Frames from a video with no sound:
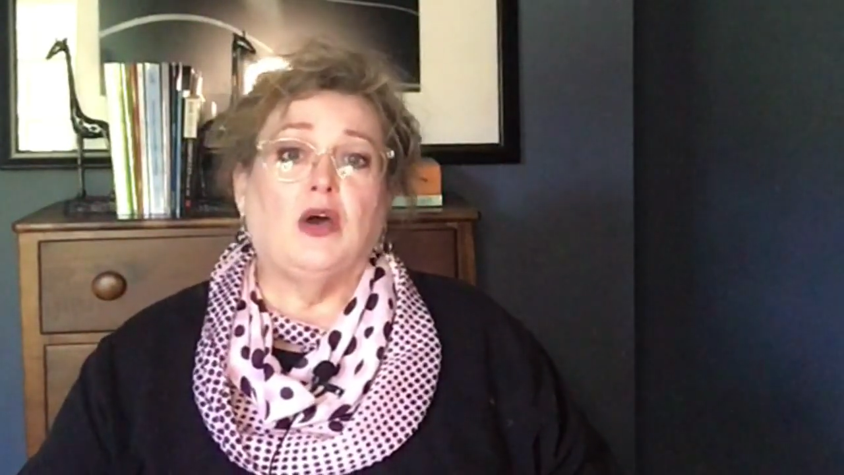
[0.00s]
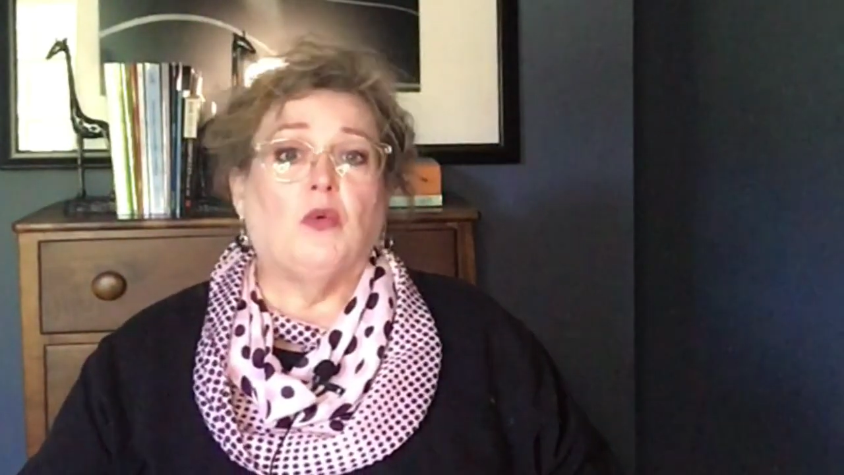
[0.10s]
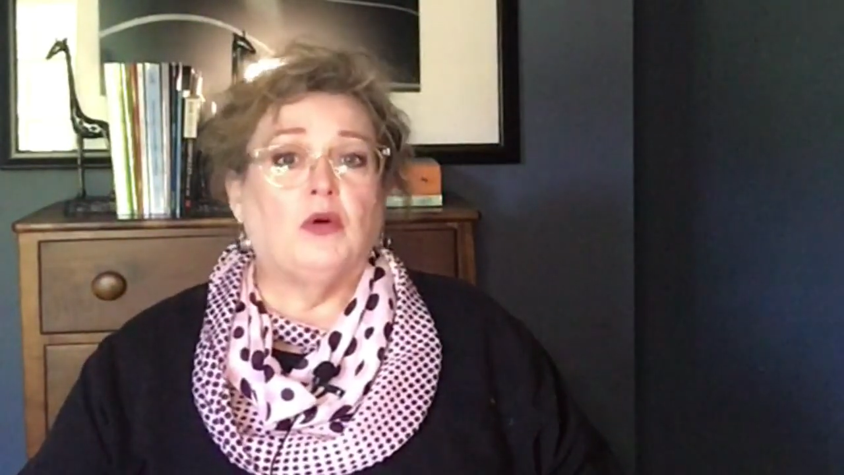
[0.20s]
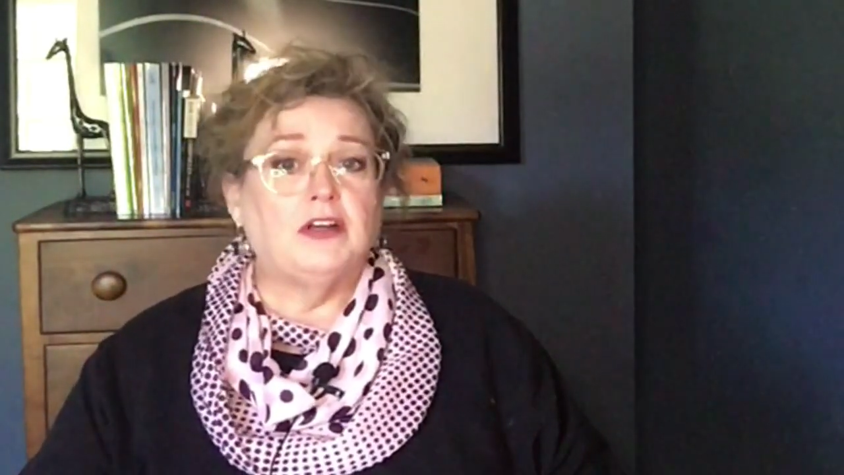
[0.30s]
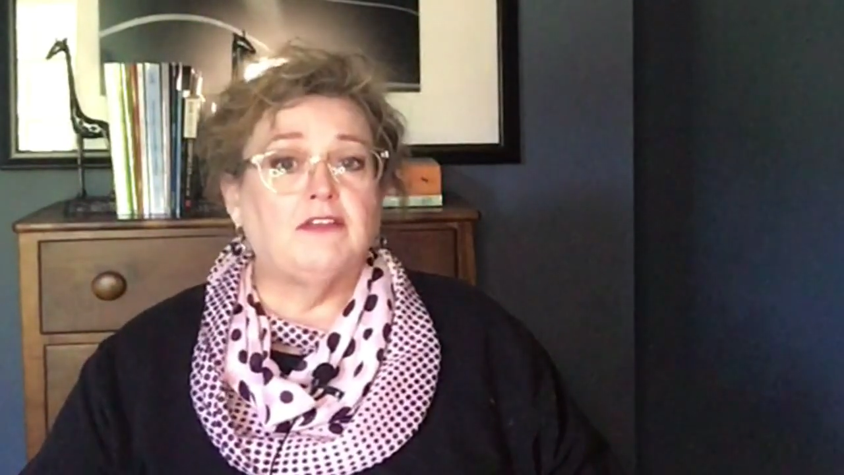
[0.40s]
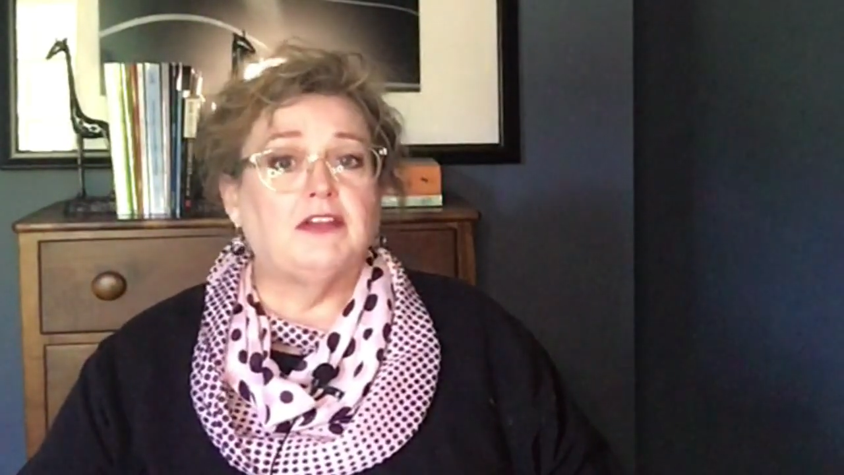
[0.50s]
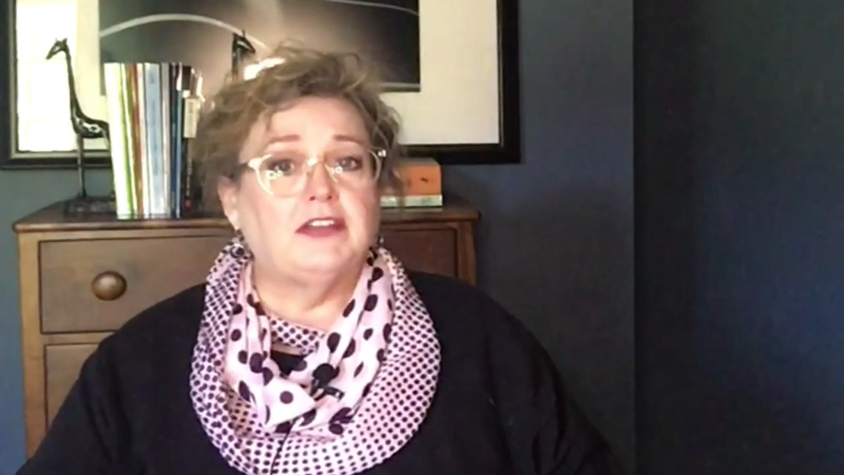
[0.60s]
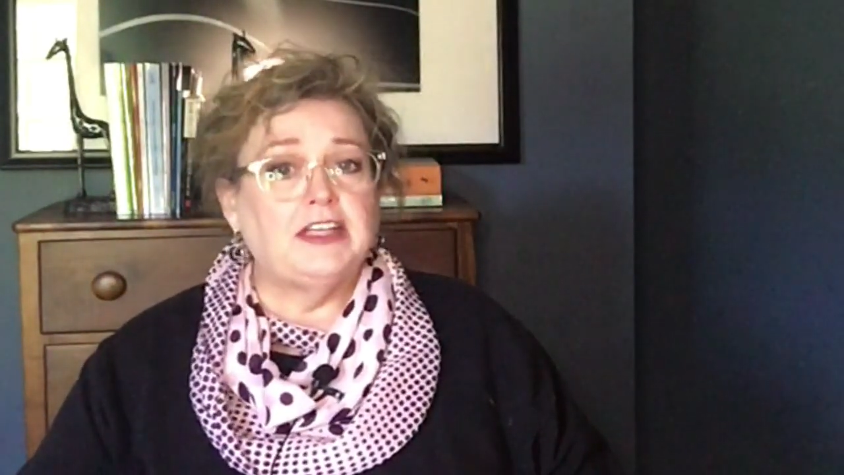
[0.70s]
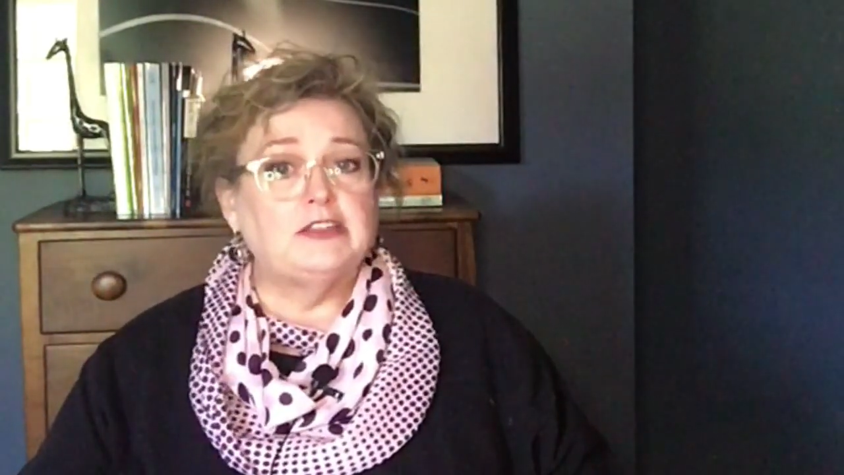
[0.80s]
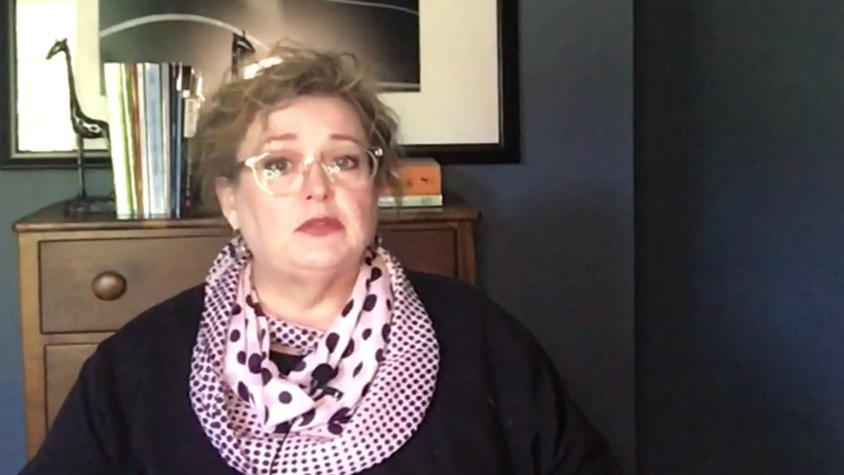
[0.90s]
One of the
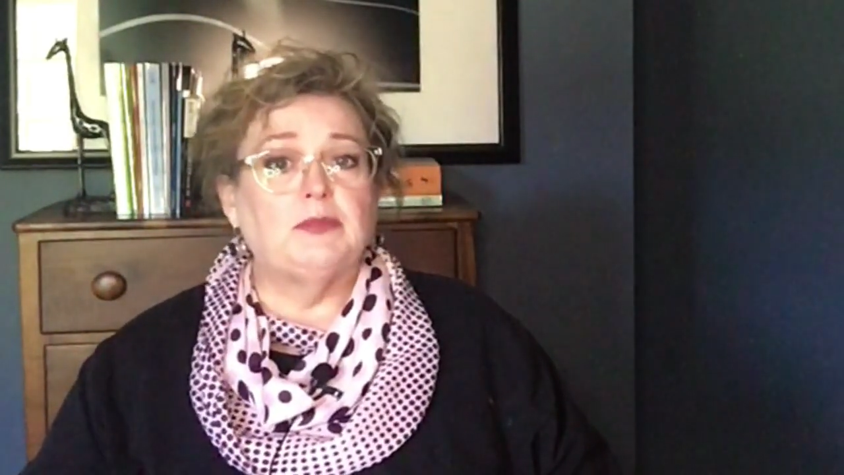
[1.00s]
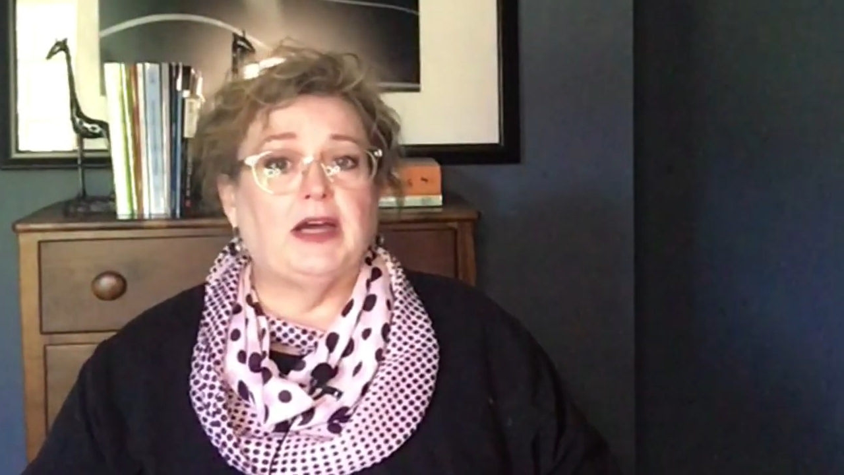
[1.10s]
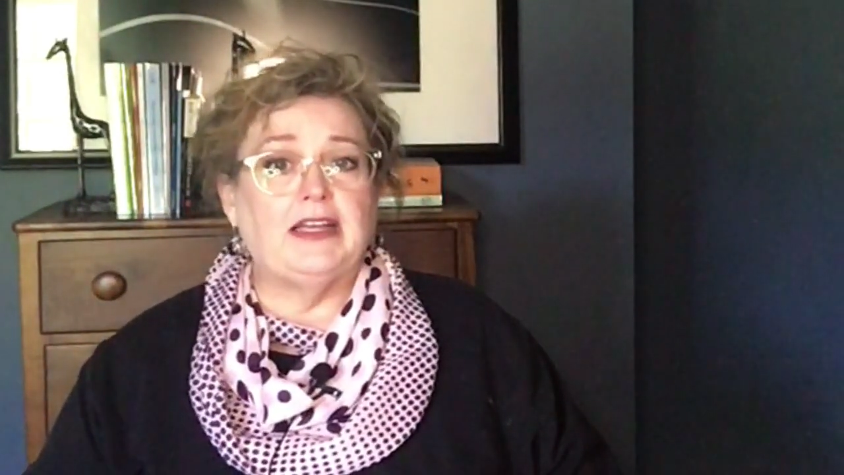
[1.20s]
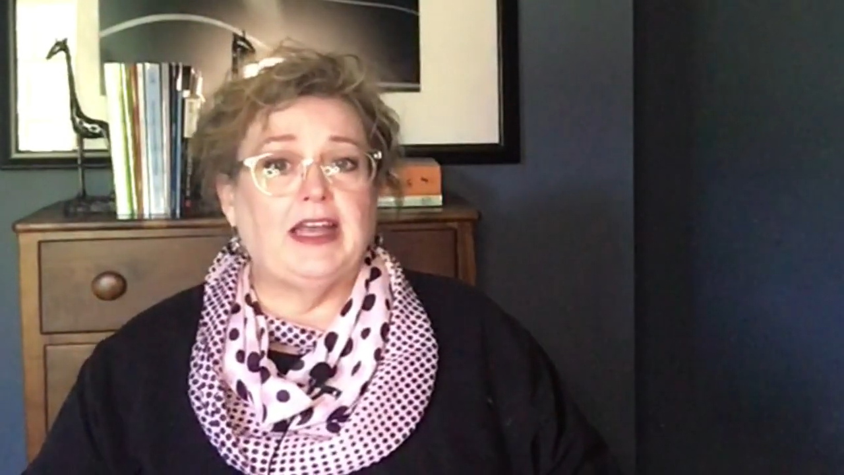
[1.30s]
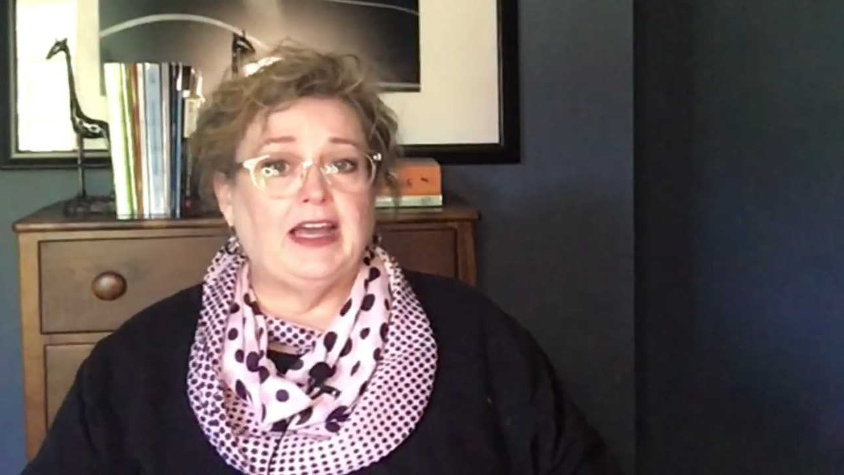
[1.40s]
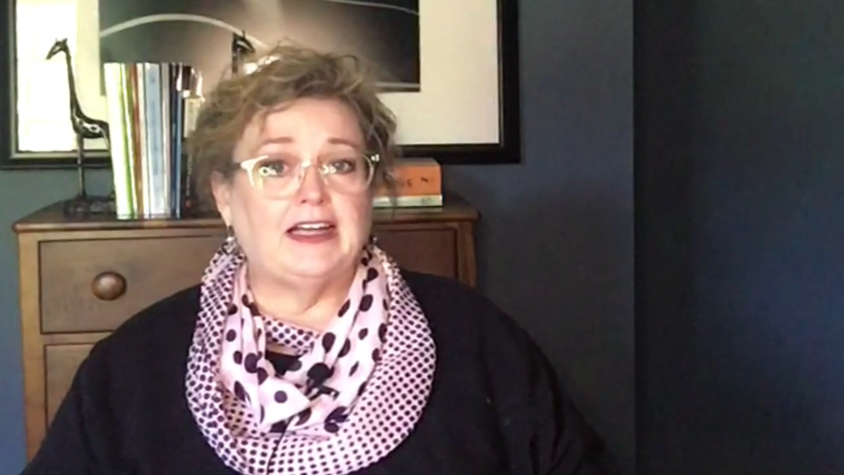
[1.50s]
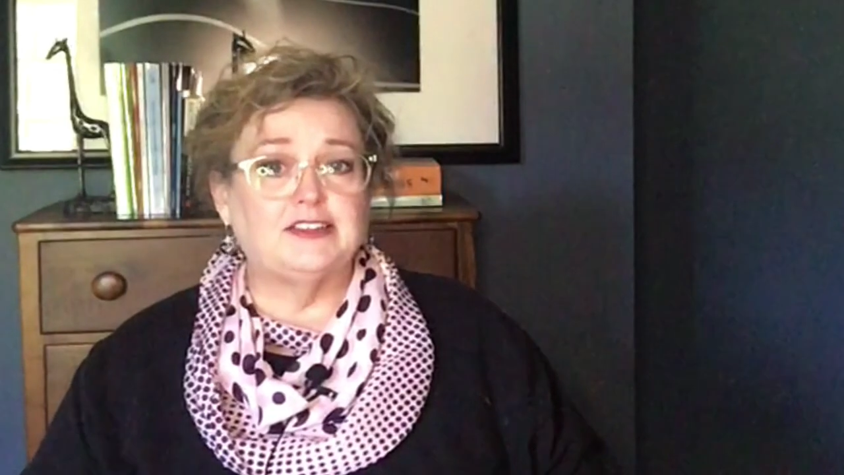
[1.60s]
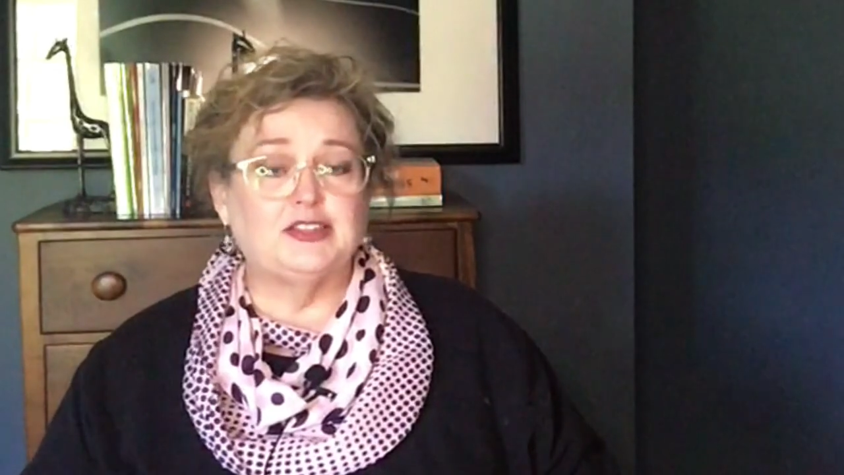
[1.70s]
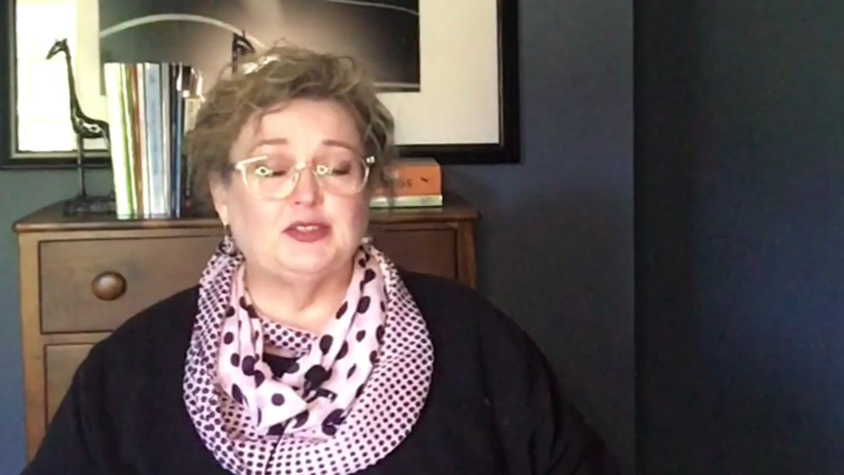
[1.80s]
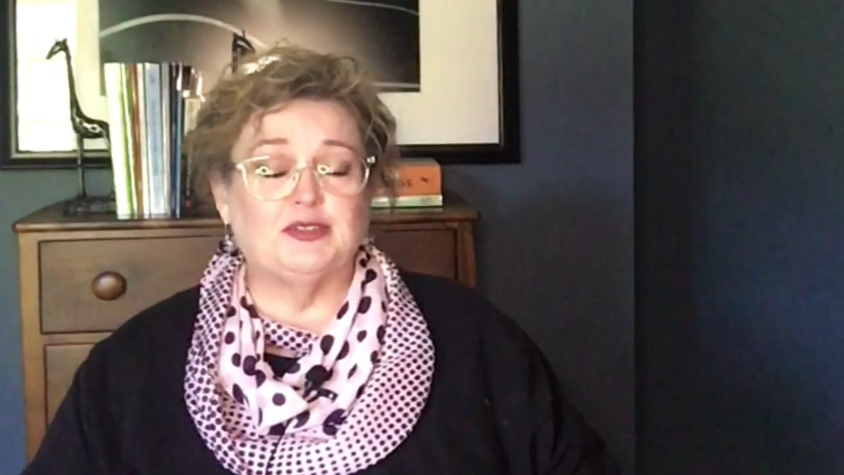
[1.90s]
things we might
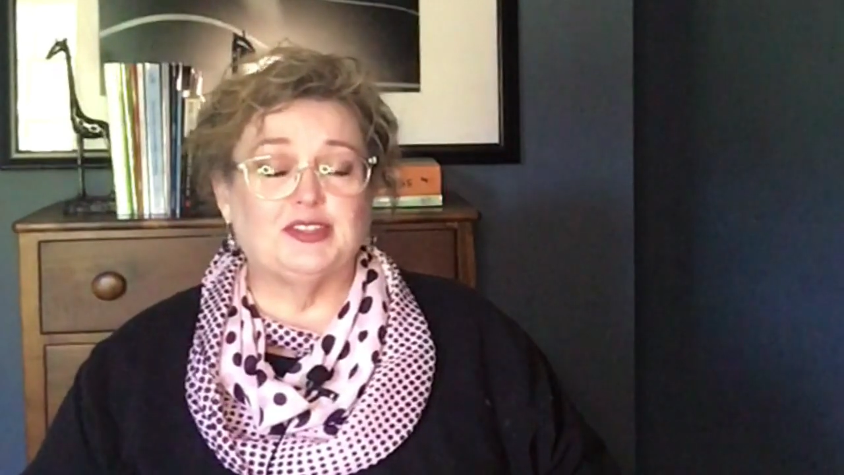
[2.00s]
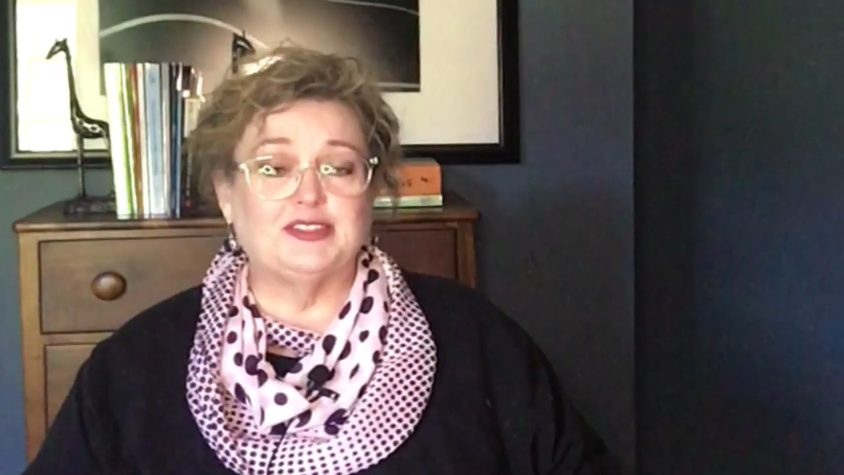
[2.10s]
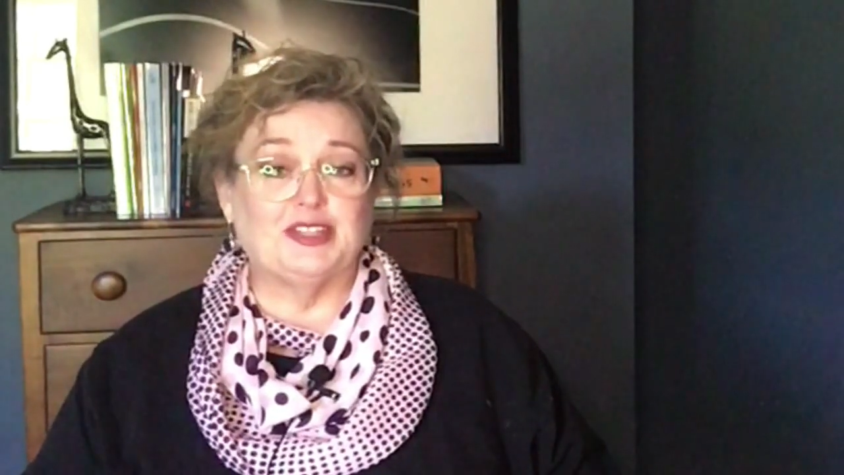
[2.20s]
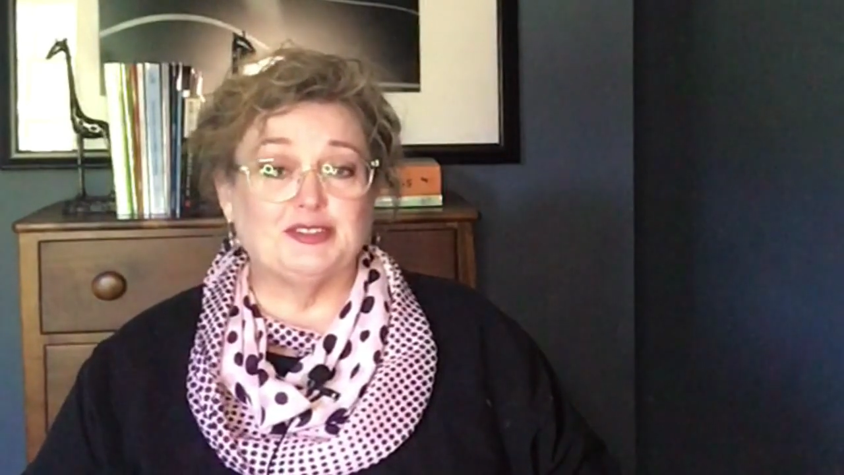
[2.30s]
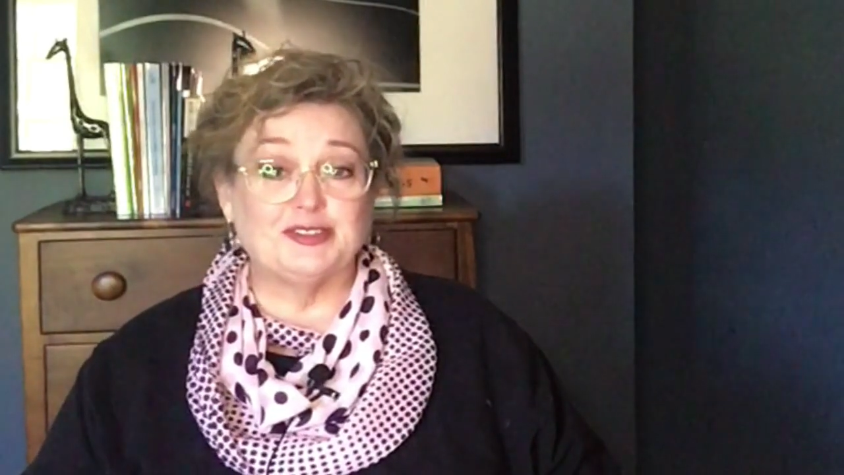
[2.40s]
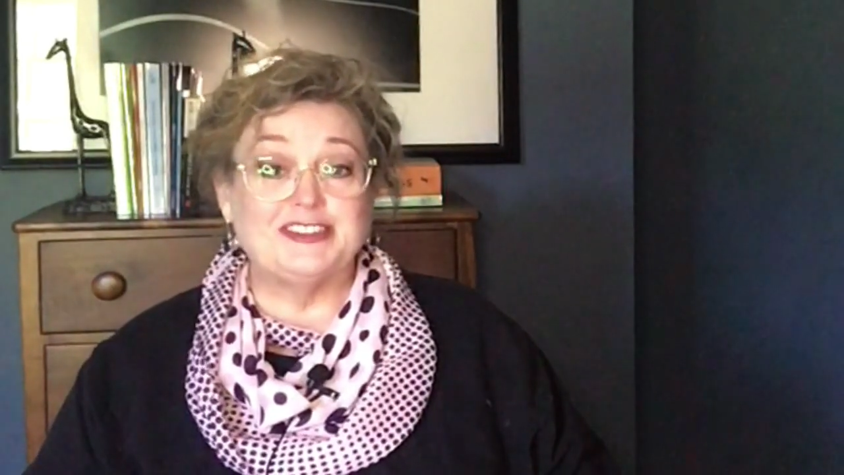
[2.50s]
add to the social